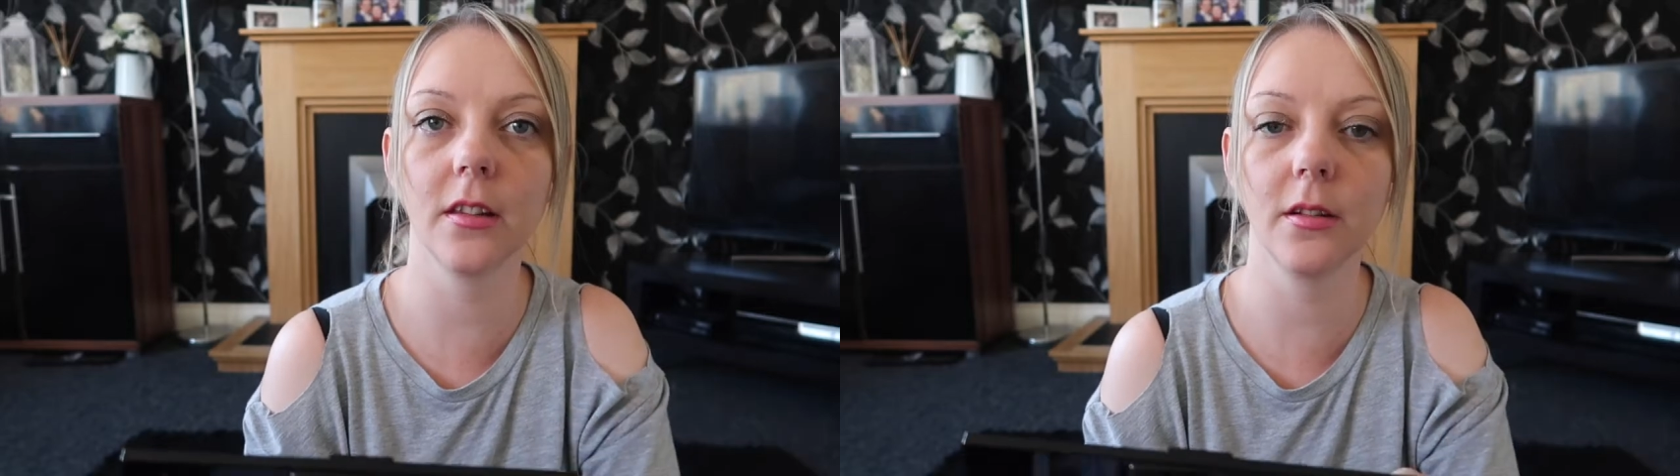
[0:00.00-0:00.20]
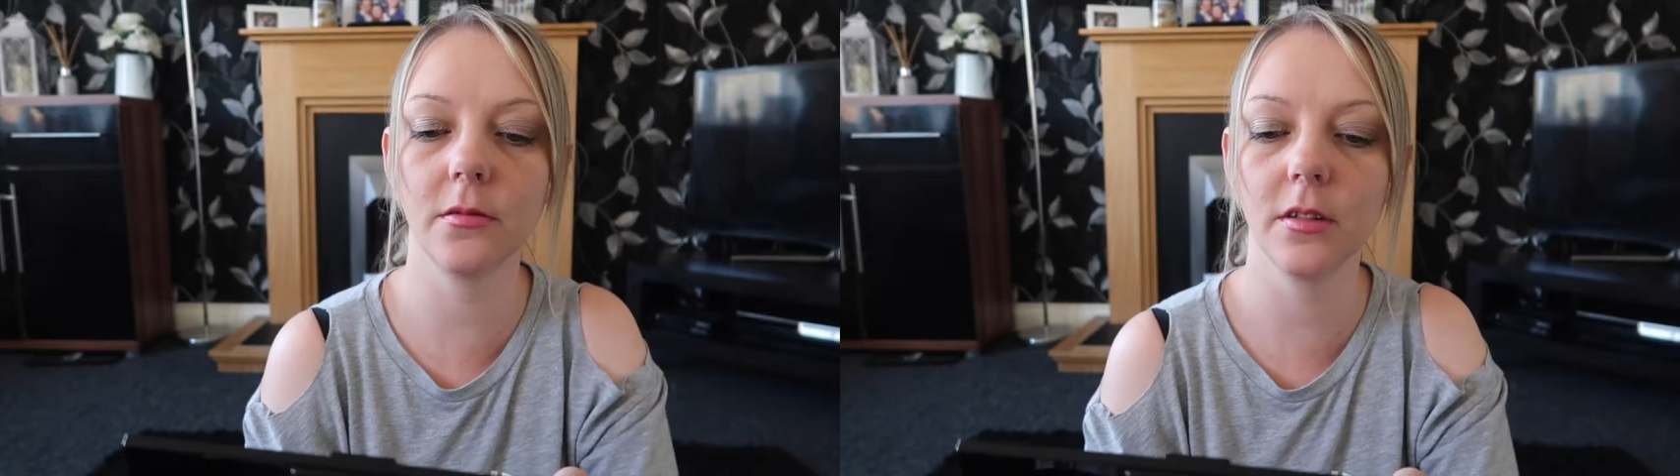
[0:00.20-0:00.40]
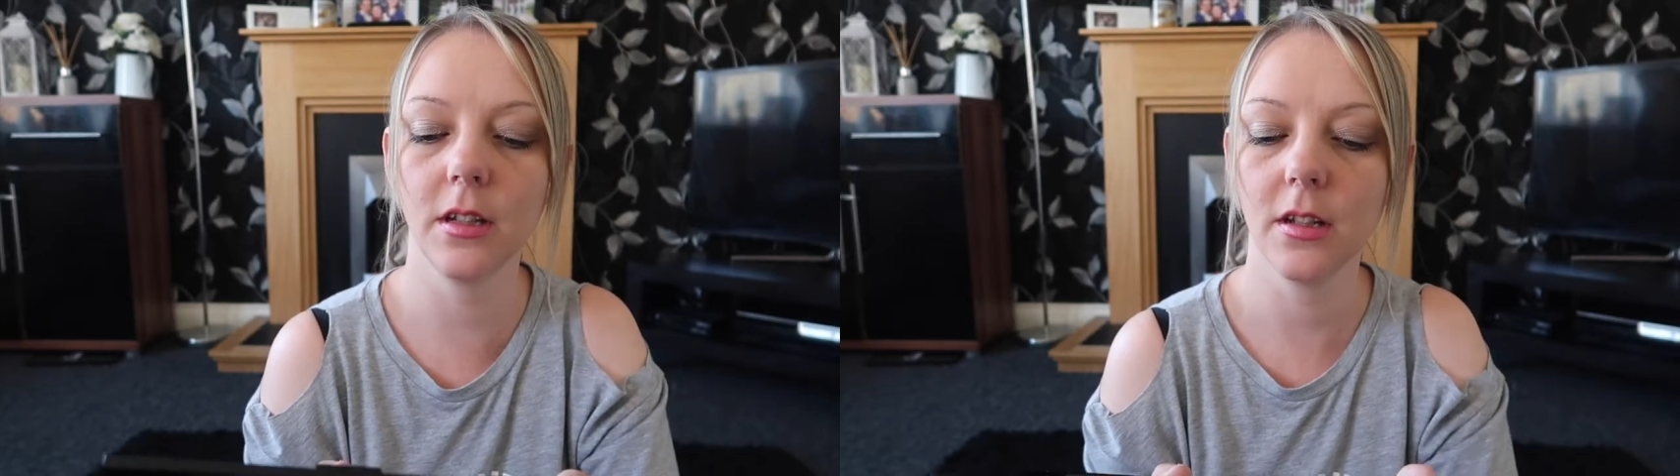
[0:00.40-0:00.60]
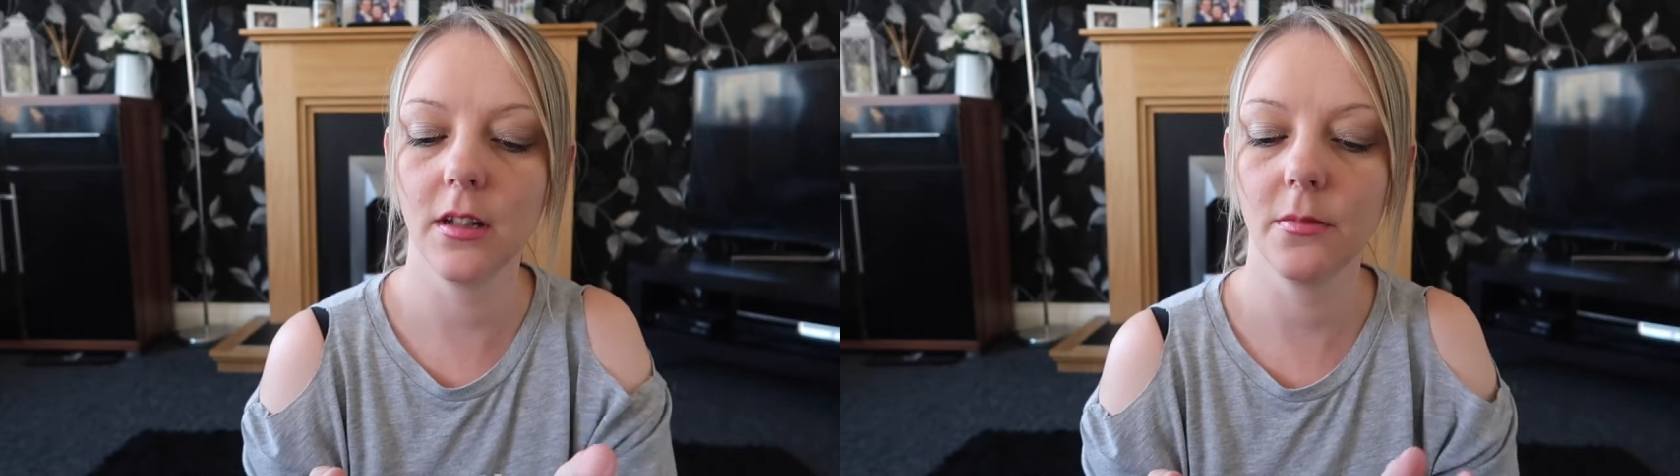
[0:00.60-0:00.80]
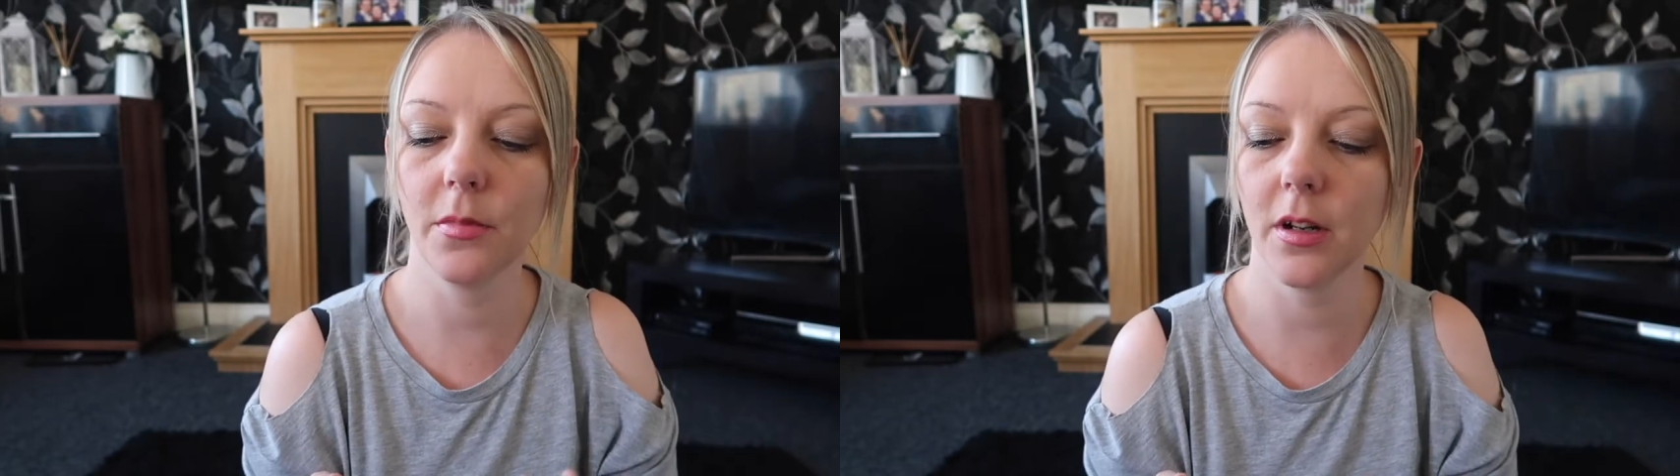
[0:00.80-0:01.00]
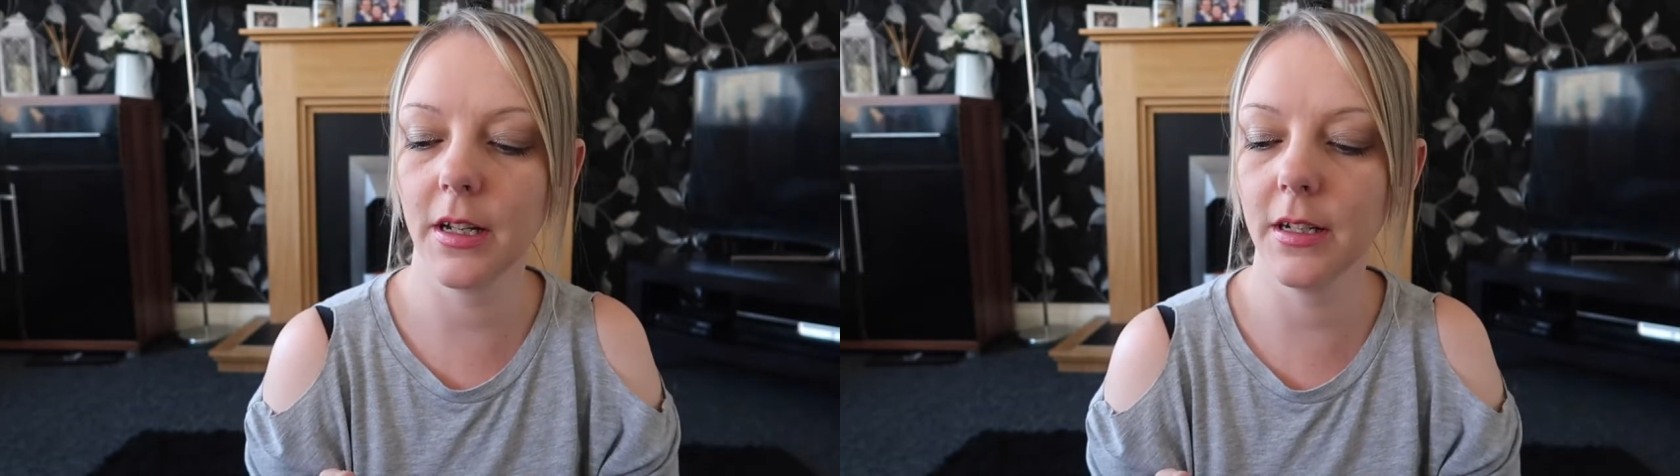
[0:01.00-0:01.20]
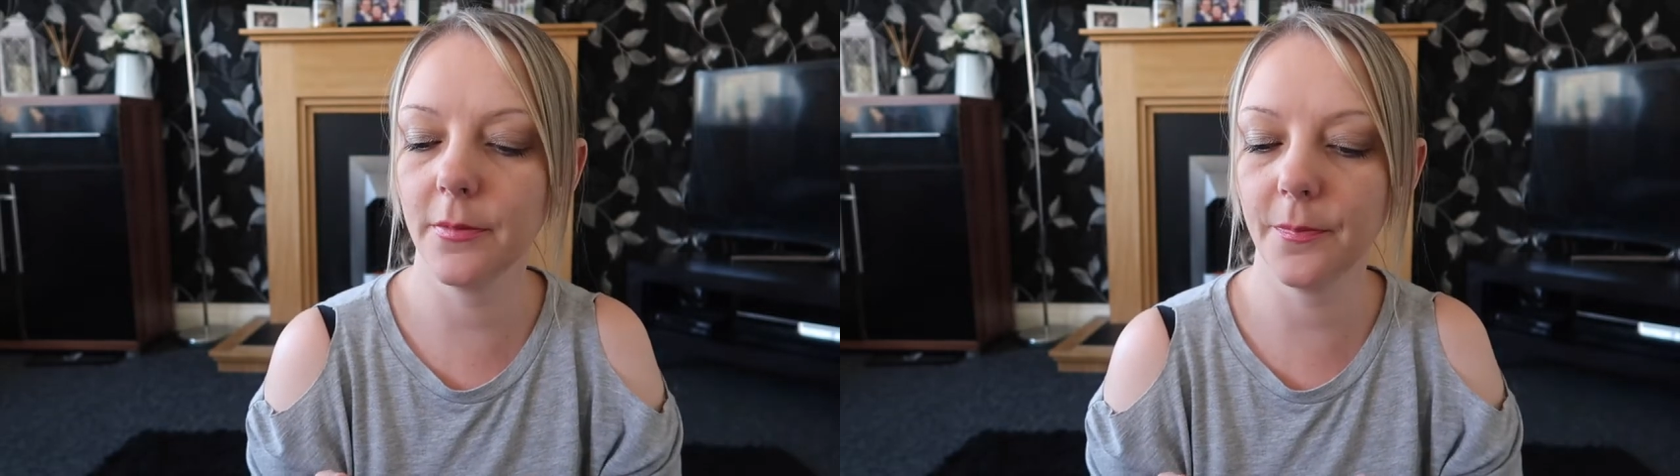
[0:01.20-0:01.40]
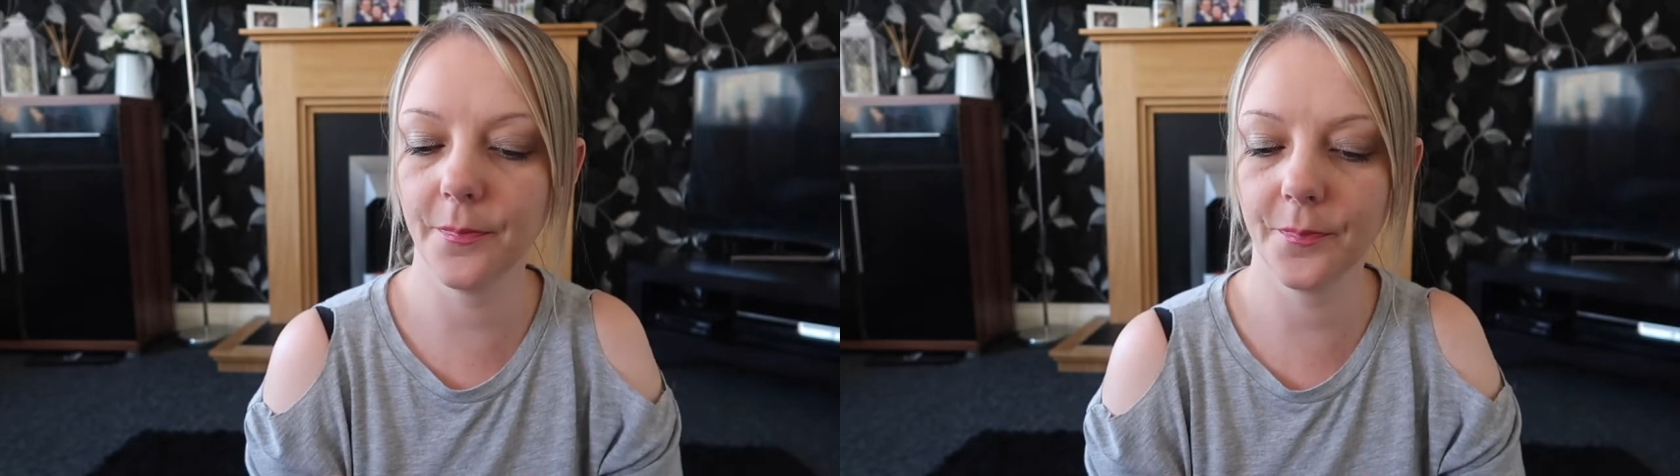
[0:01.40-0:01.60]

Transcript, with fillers: and then buy it